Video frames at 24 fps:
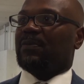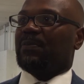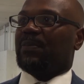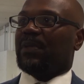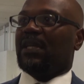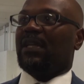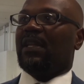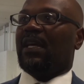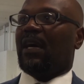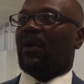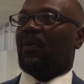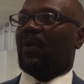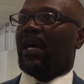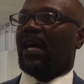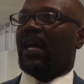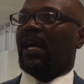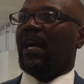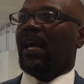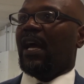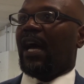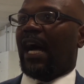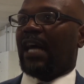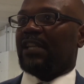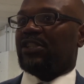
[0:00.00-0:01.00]
to be that
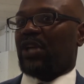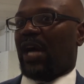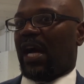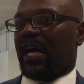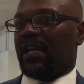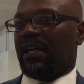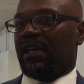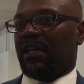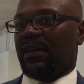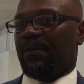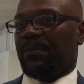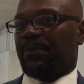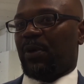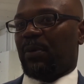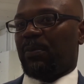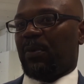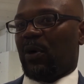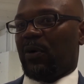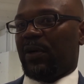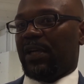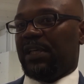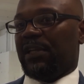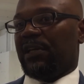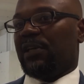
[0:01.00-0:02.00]
way. I try to
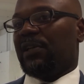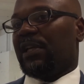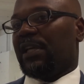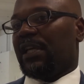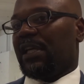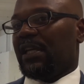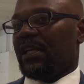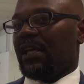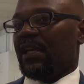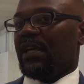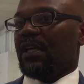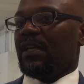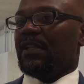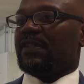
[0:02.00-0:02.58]
promote healing.